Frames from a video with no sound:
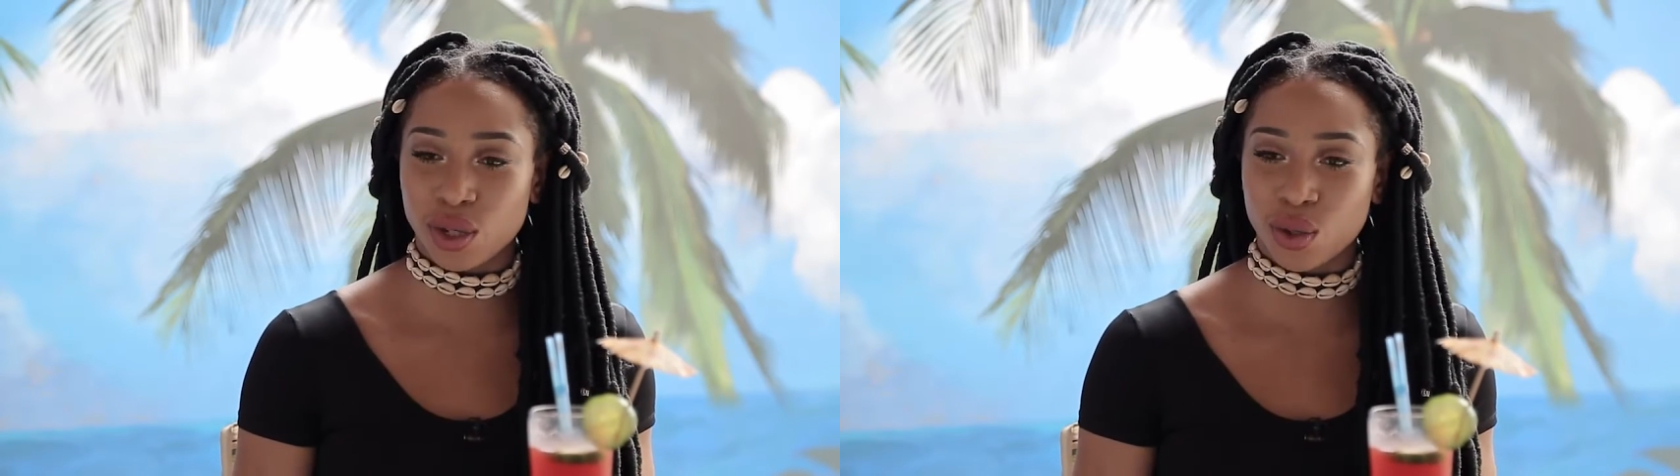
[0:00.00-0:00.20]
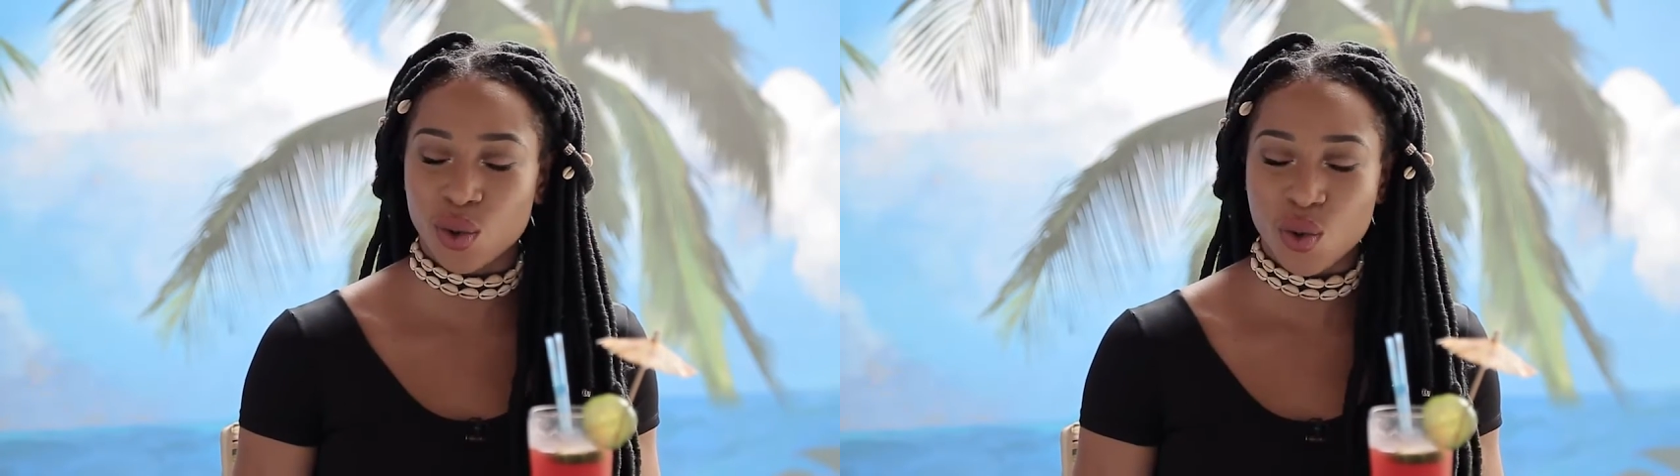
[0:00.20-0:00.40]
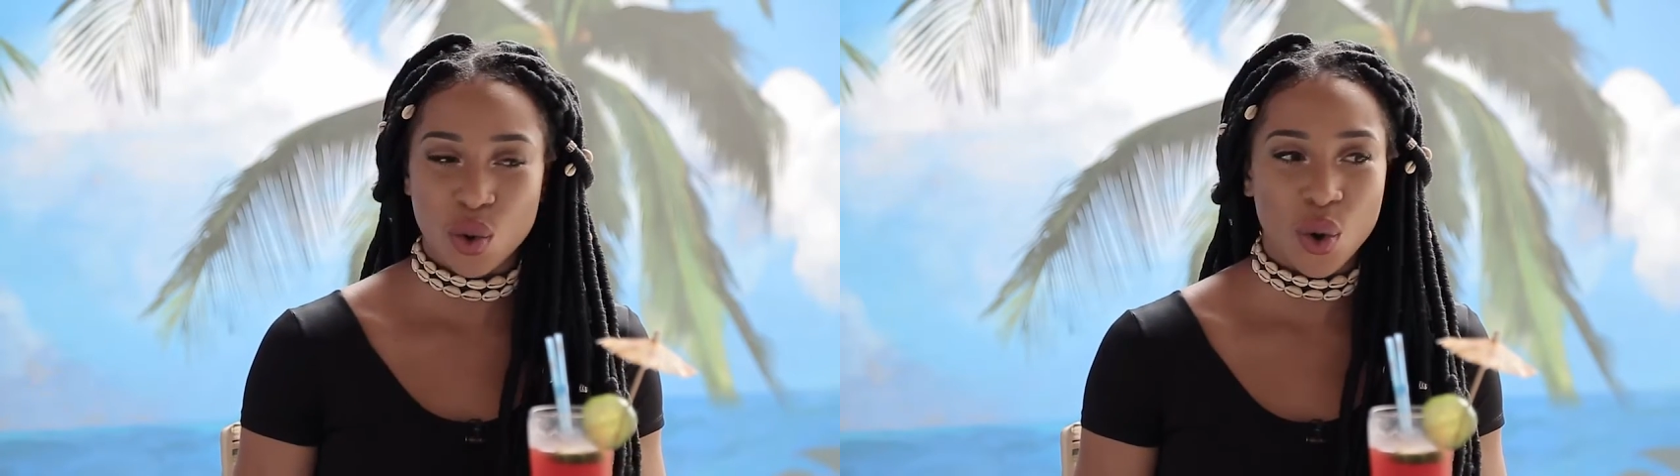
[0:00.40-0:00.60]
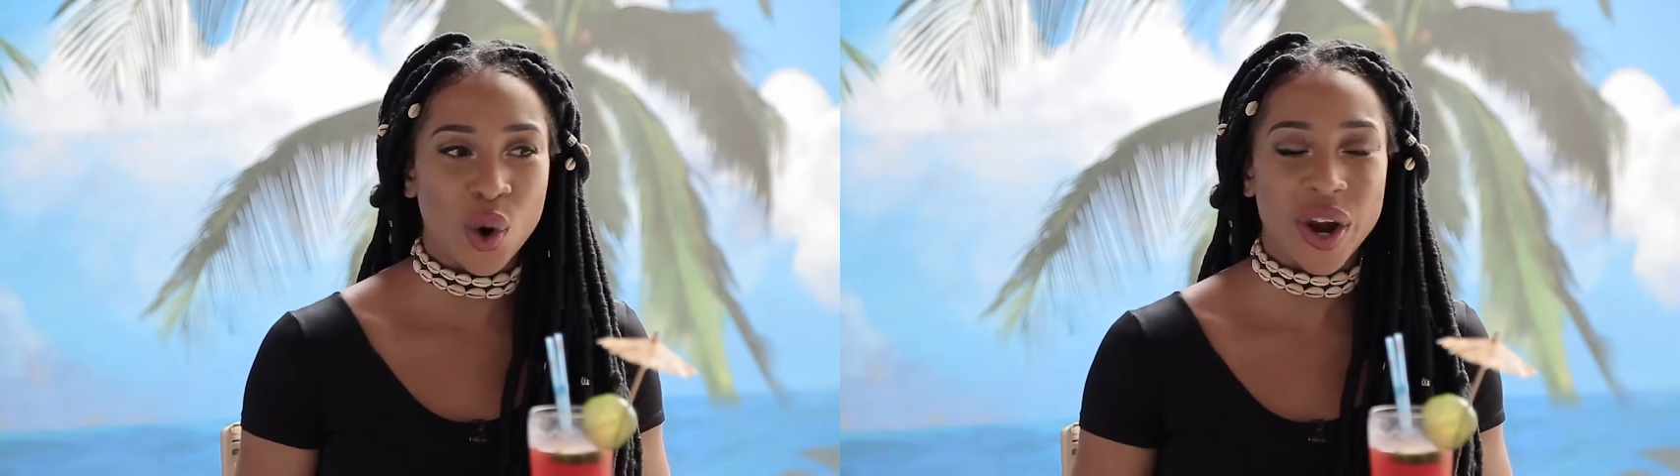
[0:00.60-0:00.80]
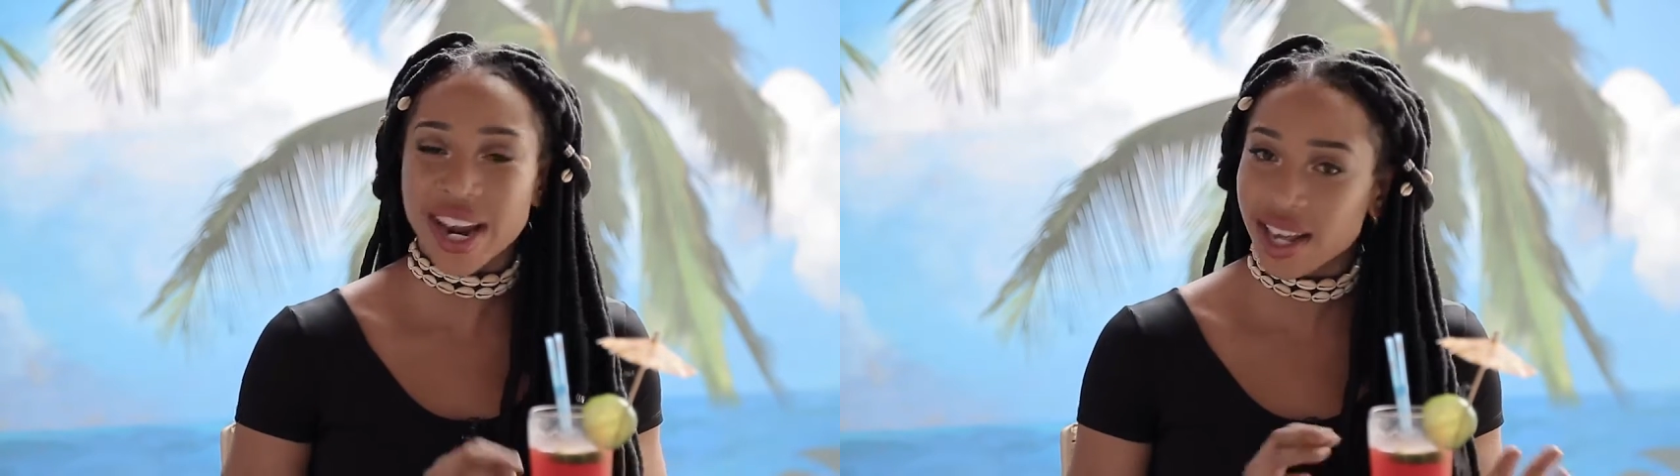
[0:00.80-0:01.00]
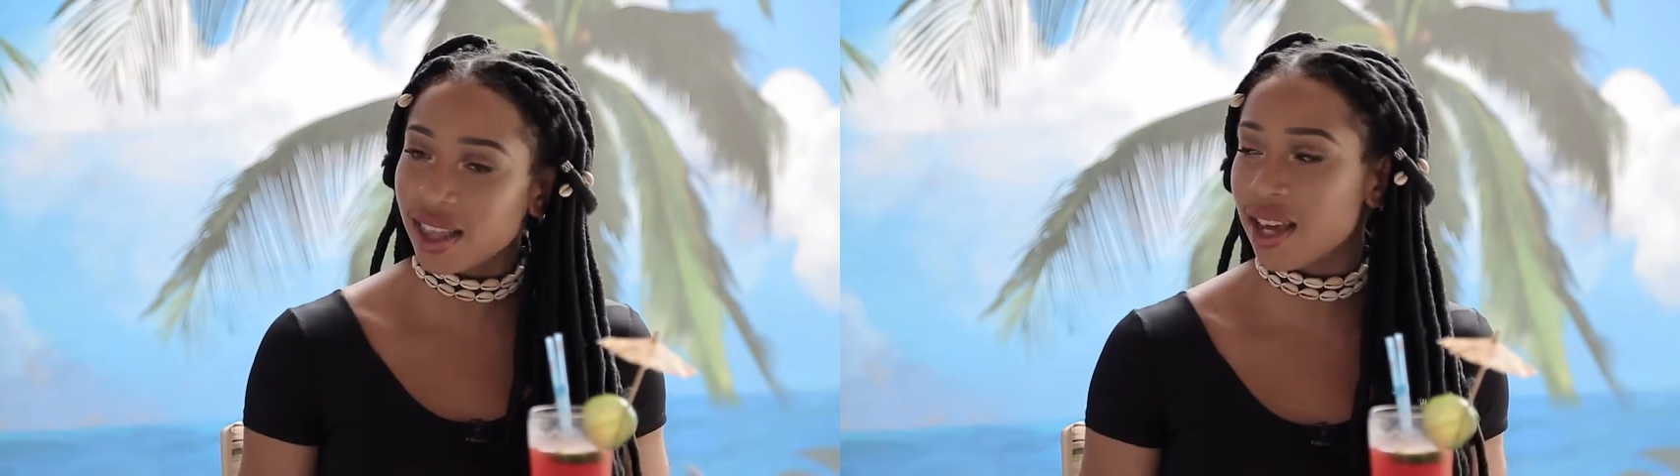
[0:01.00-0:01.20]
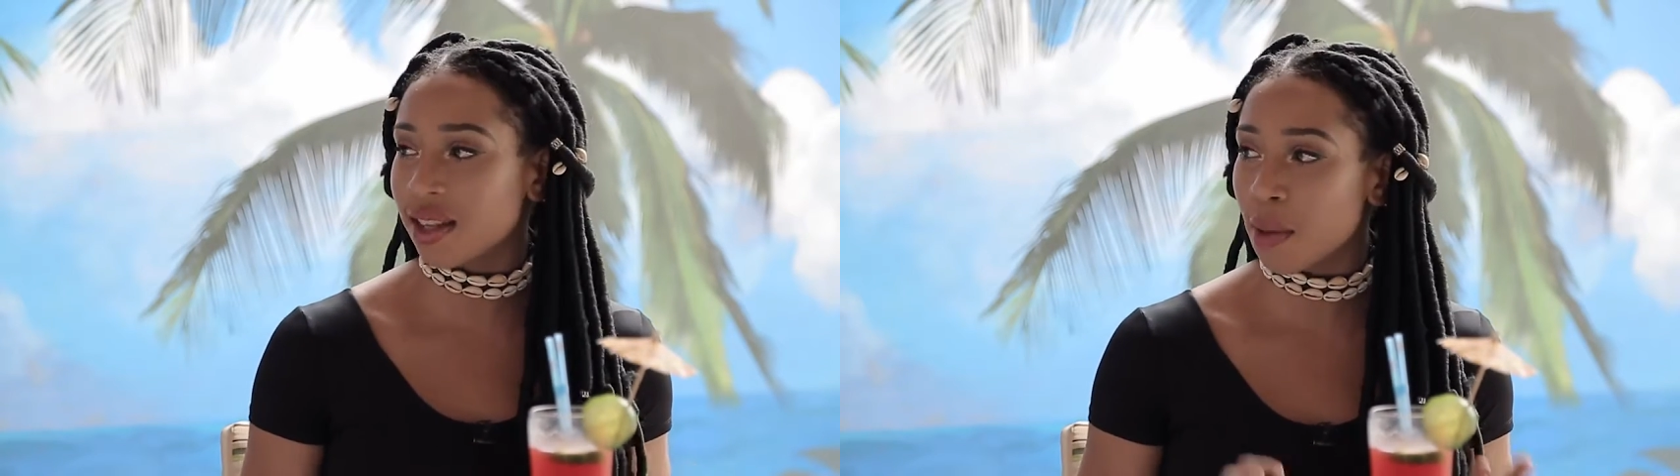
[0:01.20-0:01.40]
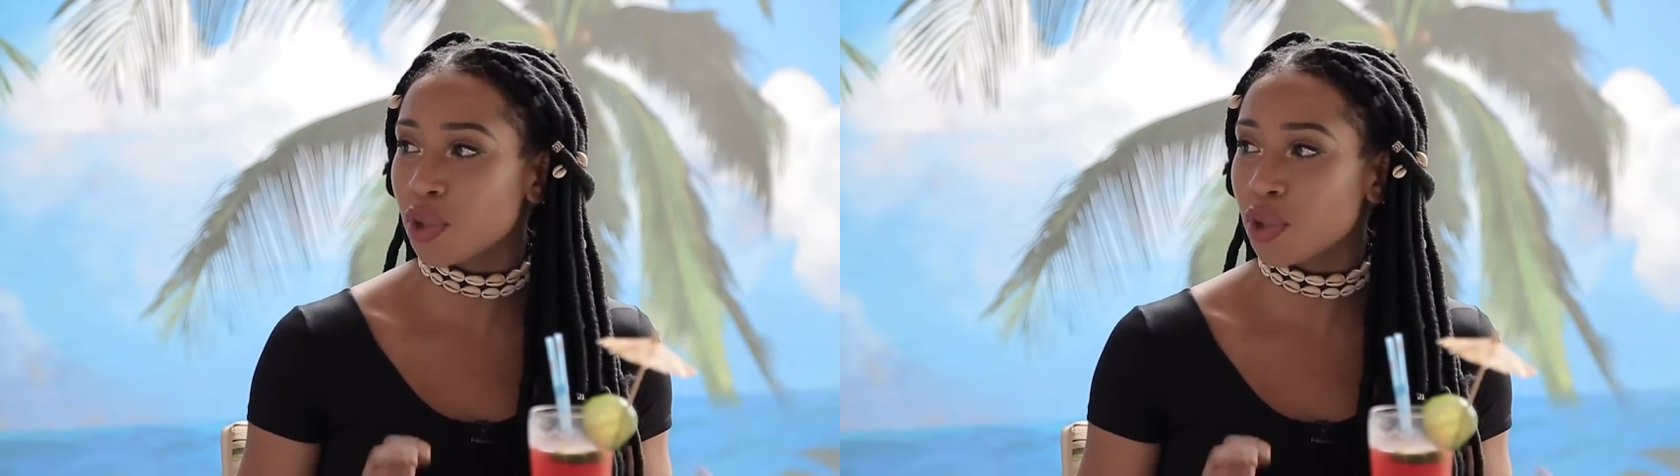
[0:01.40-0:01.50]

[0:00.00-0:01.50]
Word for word: you or anything that